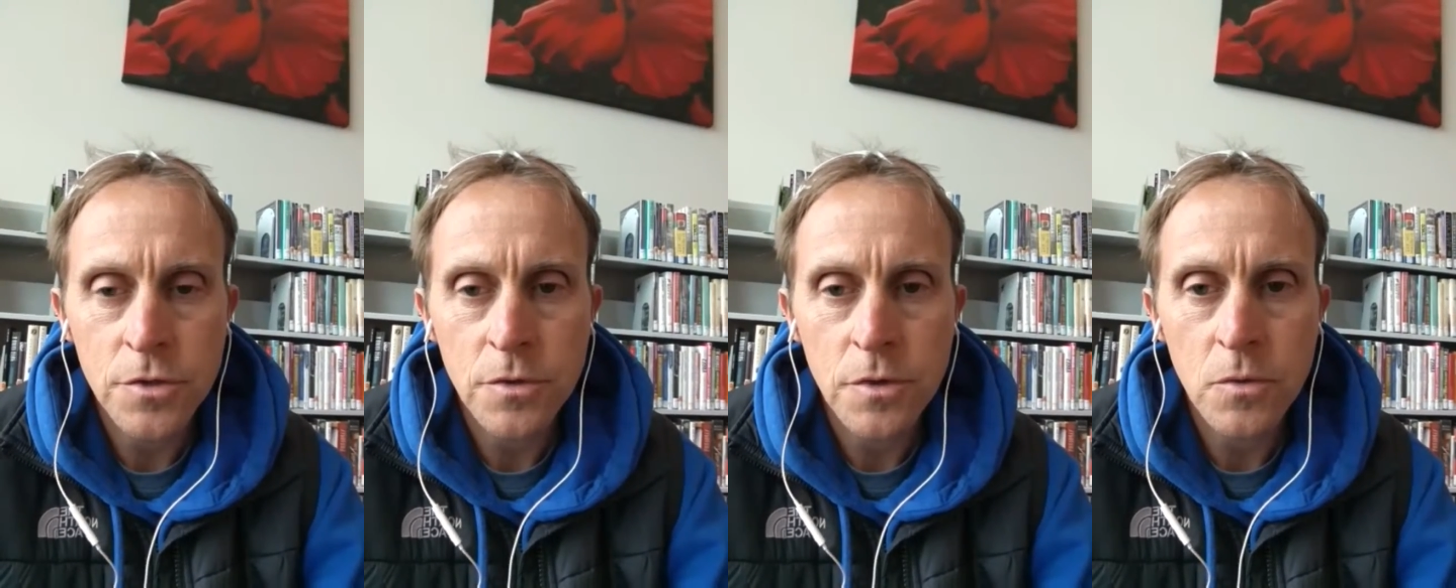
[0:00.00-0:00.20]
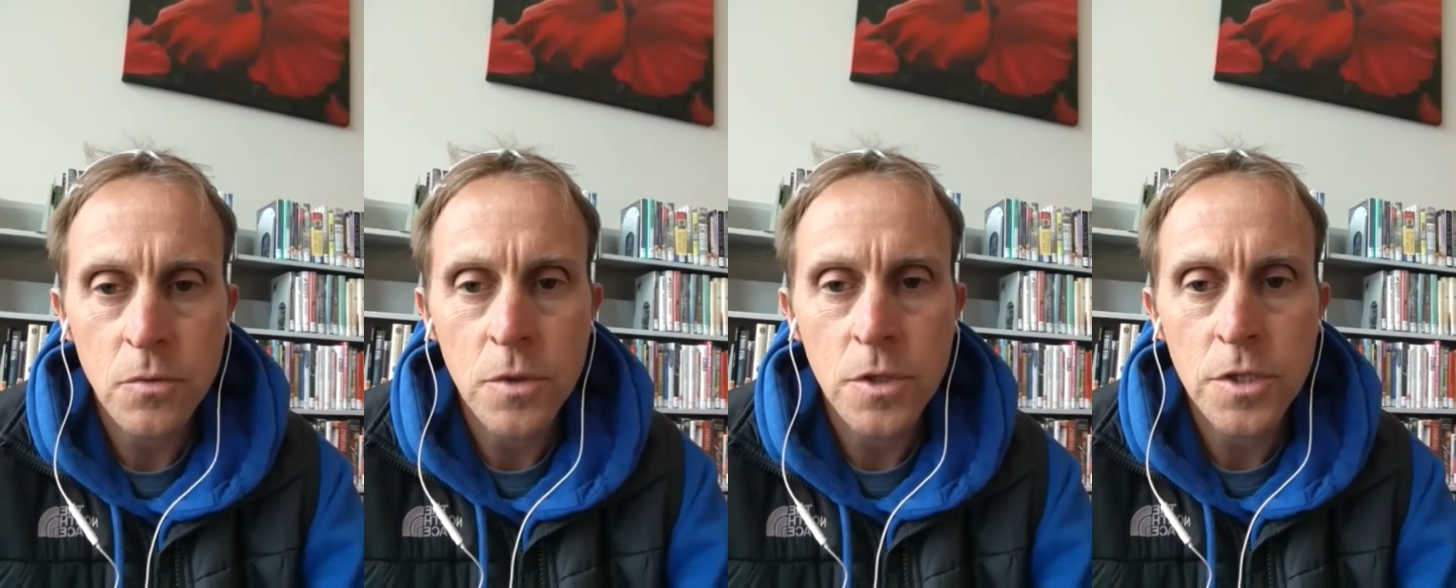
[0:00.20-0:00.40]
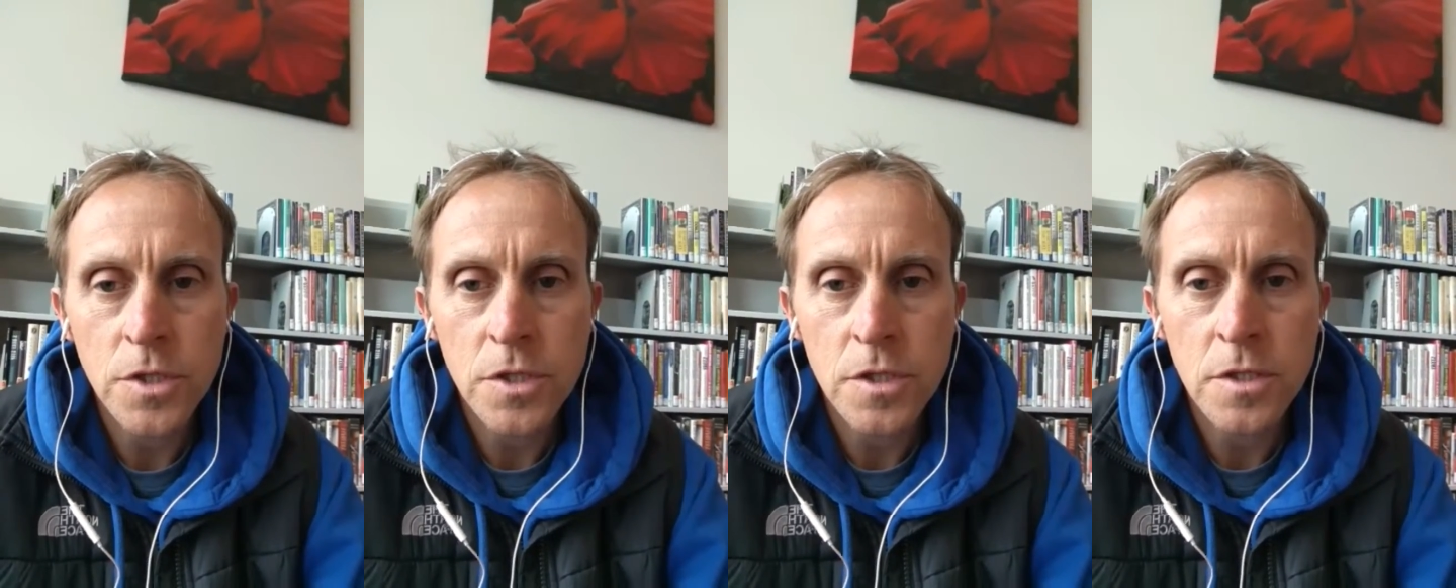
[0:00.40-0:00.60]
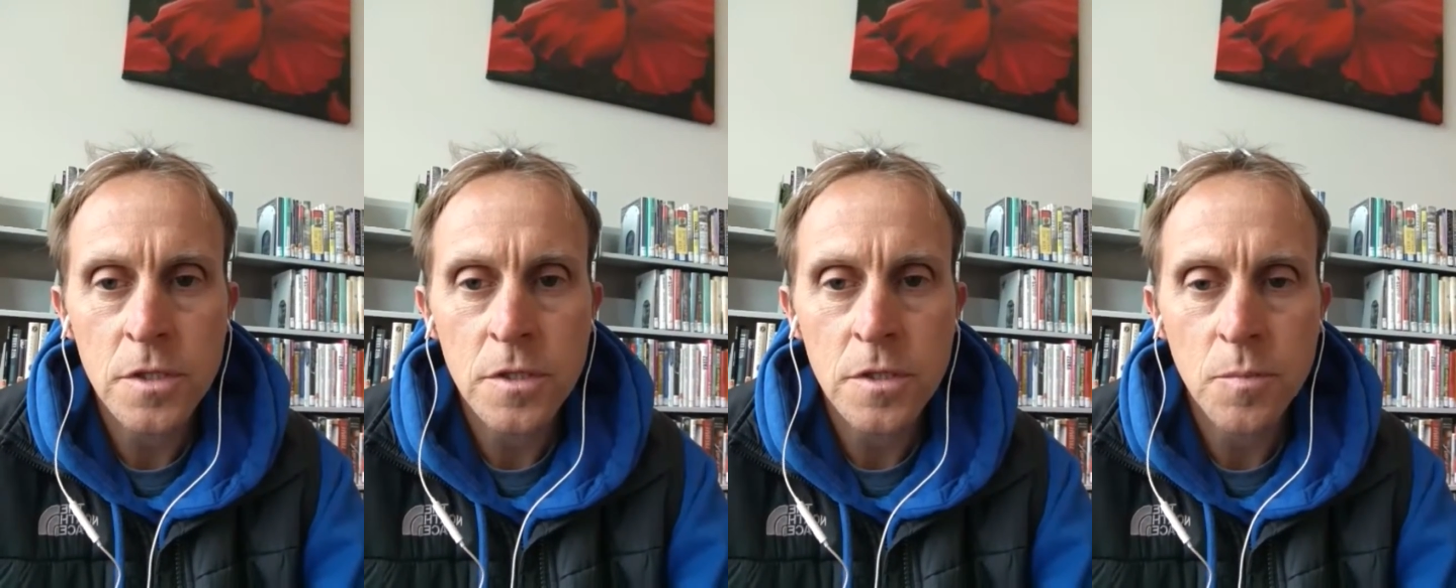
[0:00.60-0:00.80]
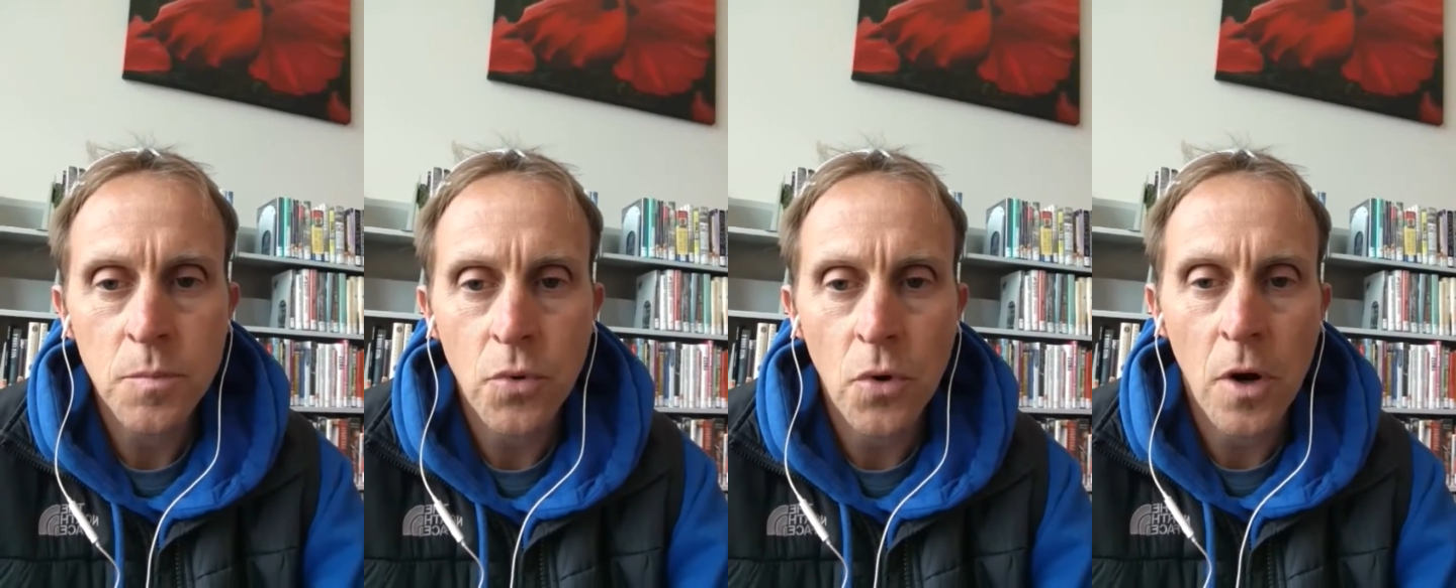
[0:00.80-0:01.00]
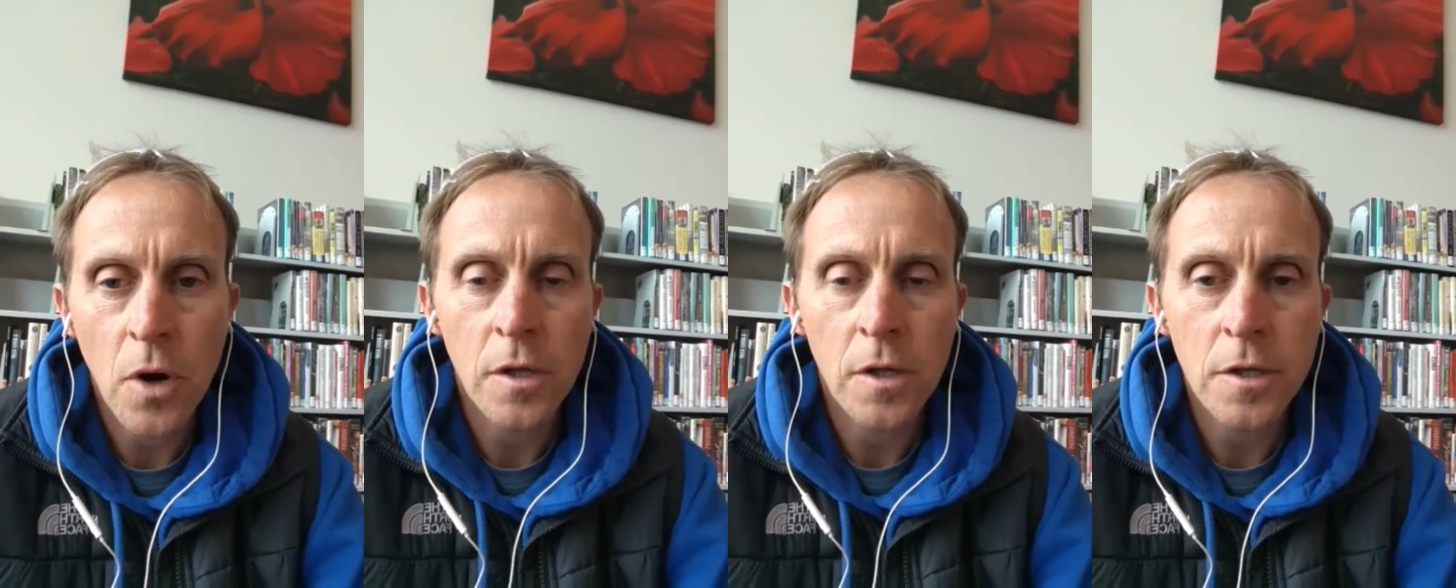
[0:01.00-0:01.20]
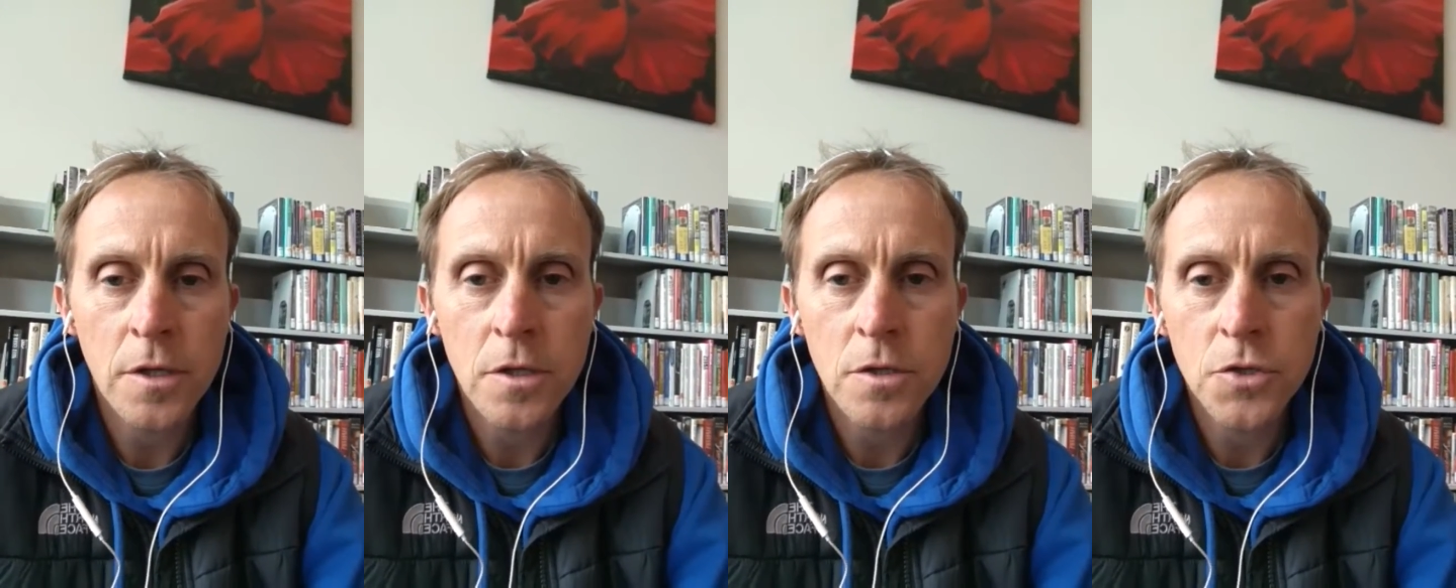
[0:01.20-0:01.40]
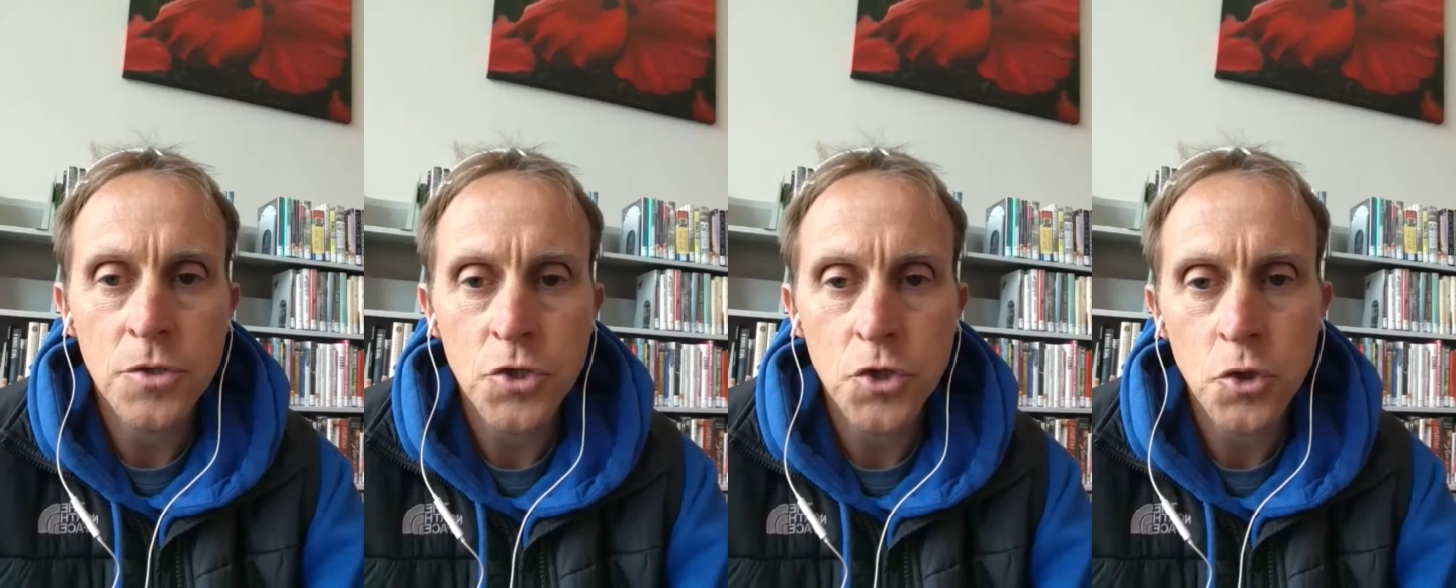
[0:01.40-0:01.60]
which is broadly
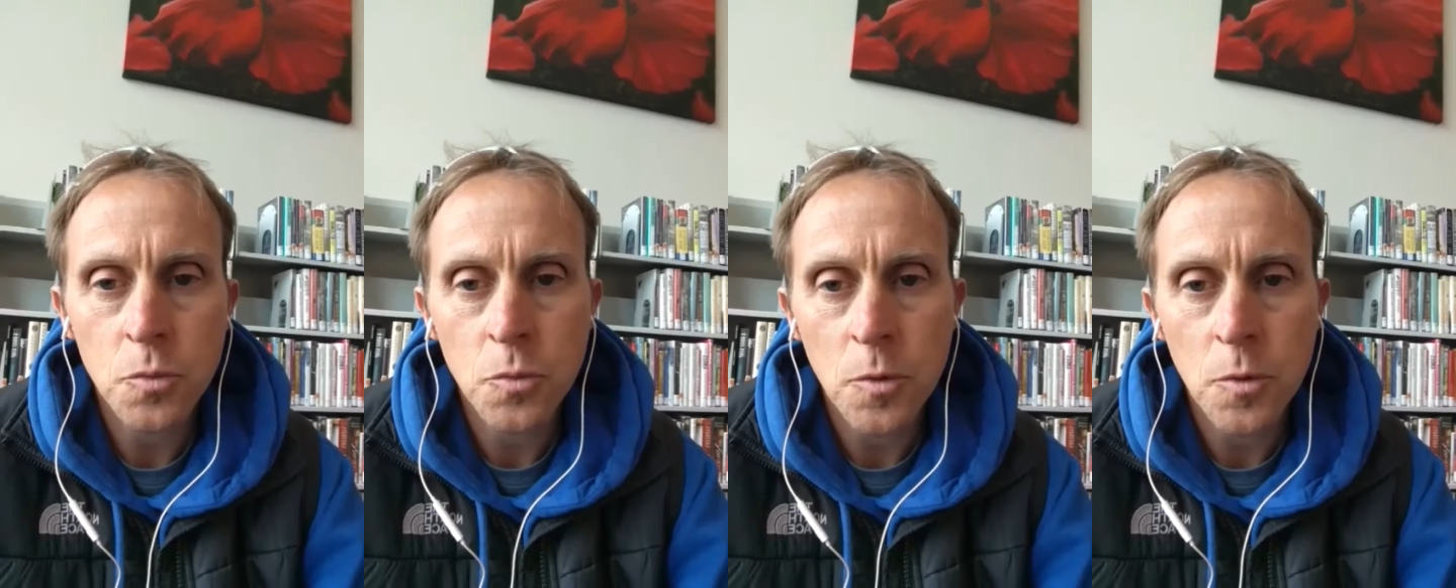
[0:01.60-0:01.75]
consumer